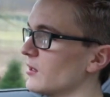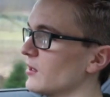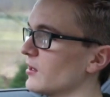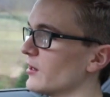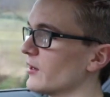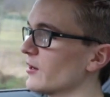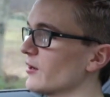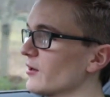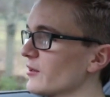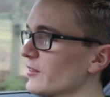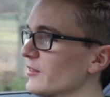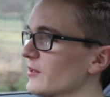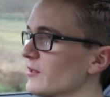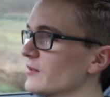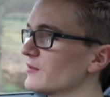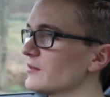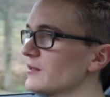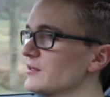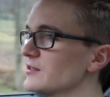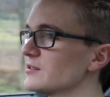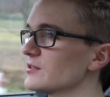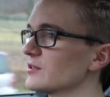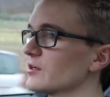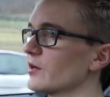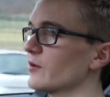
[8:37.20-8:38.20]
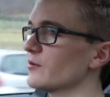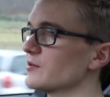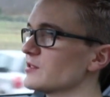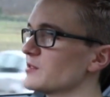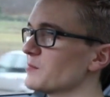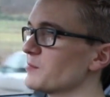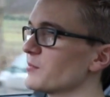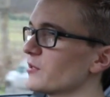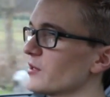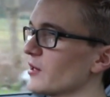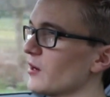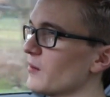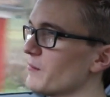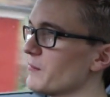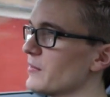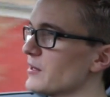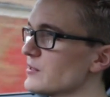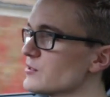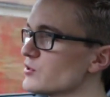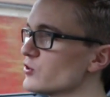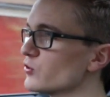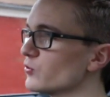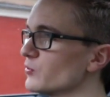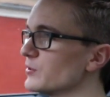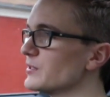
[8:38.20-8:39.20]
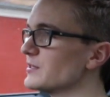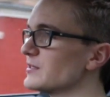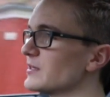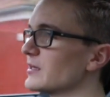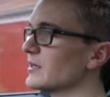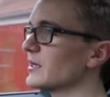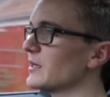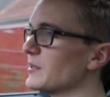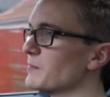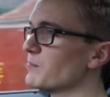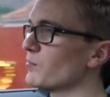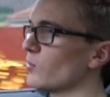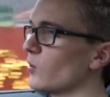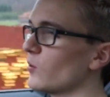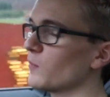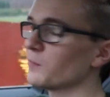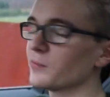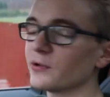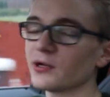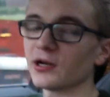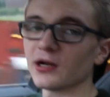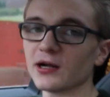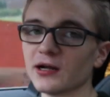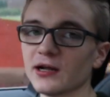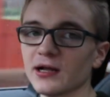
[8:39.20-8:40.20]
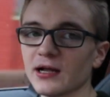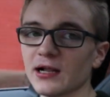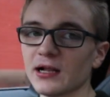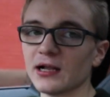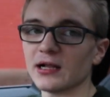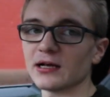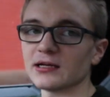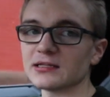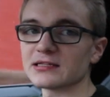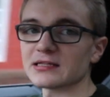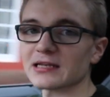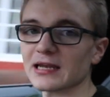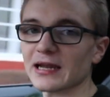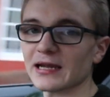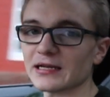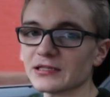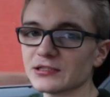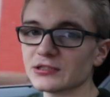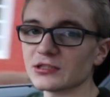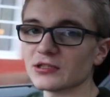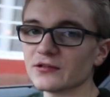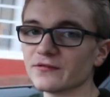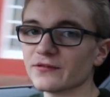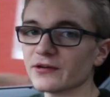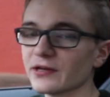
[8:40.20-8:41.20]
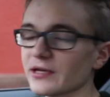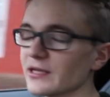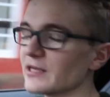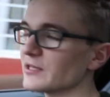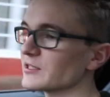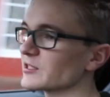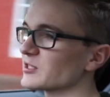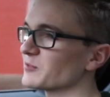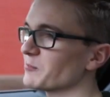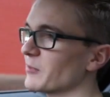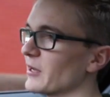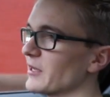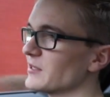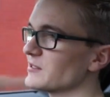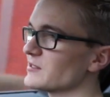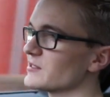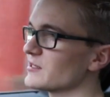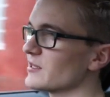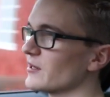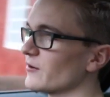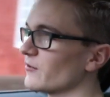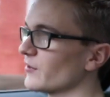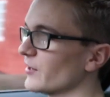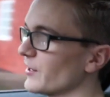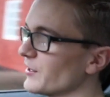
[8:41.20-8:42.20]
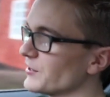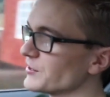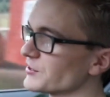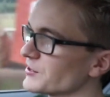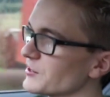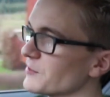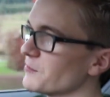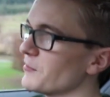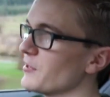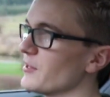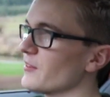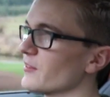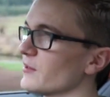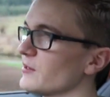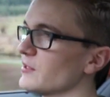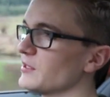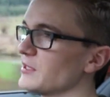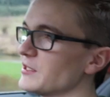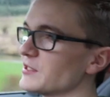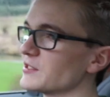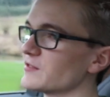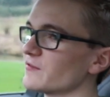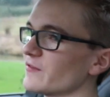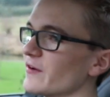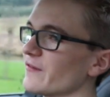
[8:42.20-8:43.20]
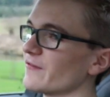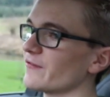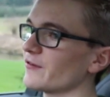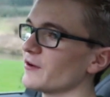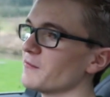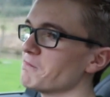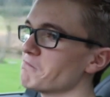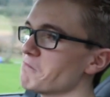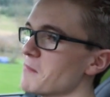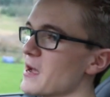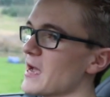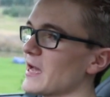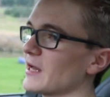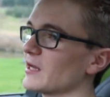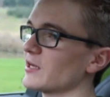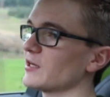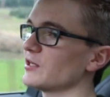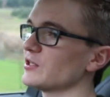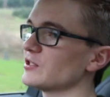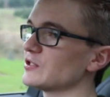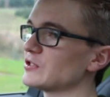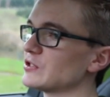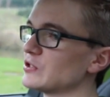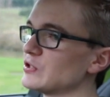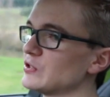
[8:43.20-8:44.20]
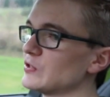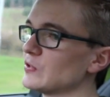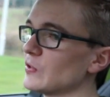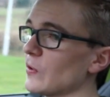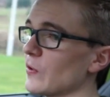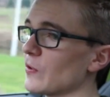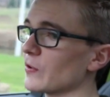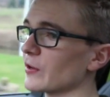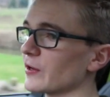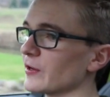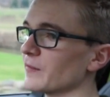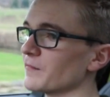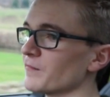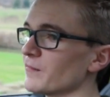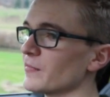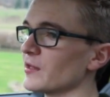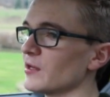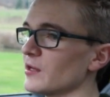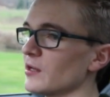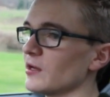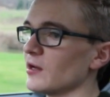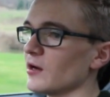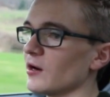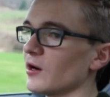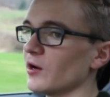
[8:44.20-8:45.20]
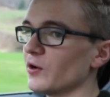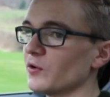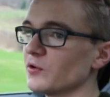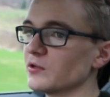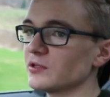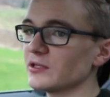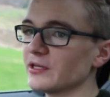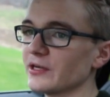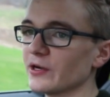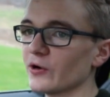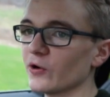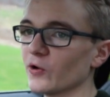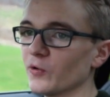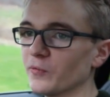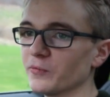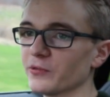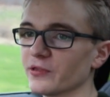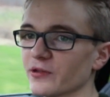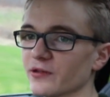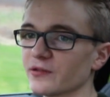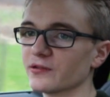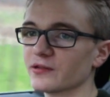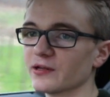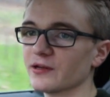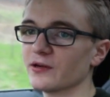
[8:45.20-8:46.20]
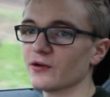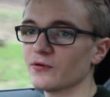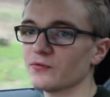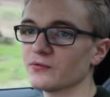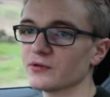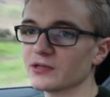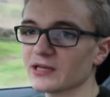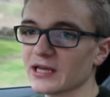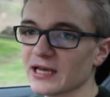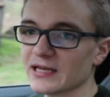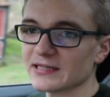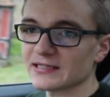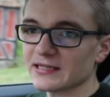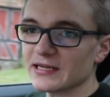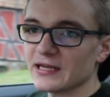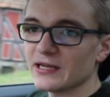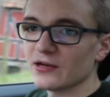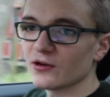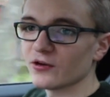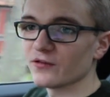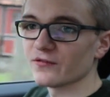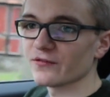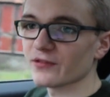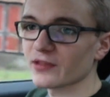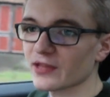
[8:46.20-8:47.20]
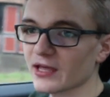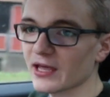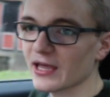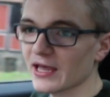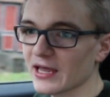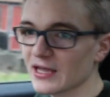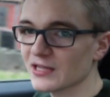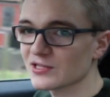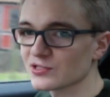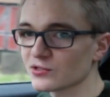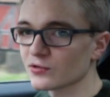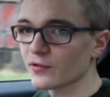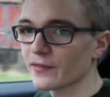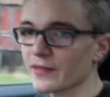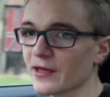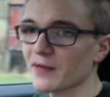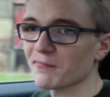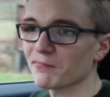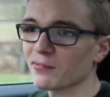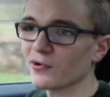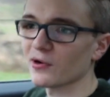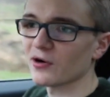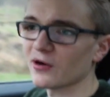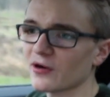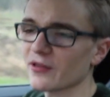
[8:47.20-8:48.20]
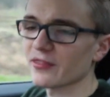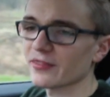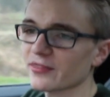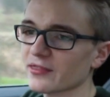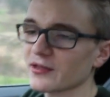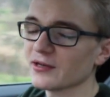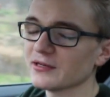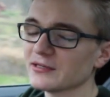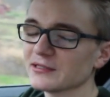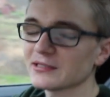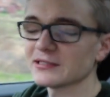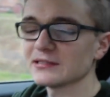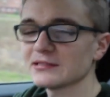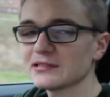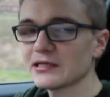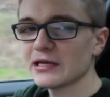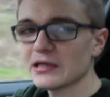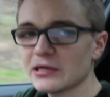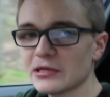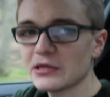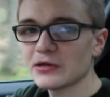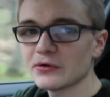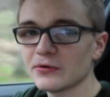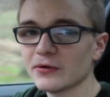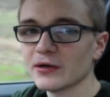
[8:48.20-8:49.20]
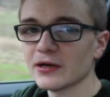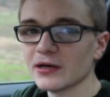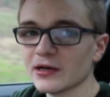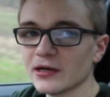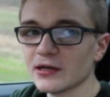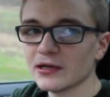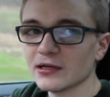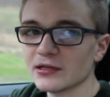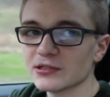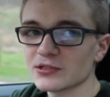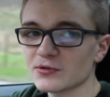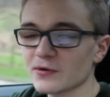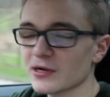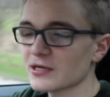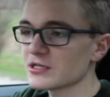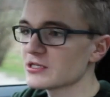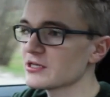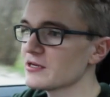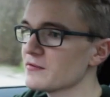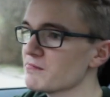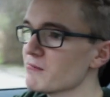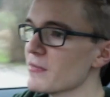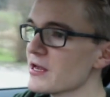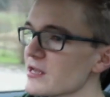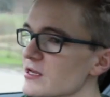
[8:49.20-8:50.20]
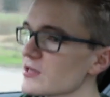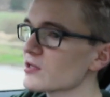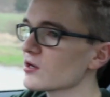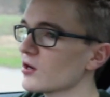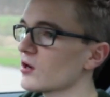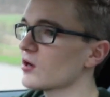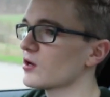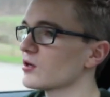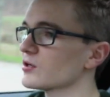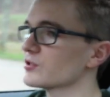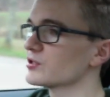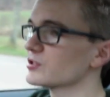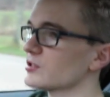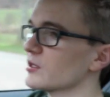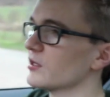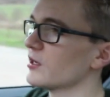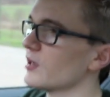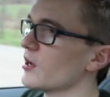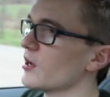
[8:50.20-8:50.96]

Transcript: And I think these are going to become increasingly popular as Land Rover expands their range to meet the needs of every man and his dog. I only hope that they don't get in over their heads on that path and continue to actually make cars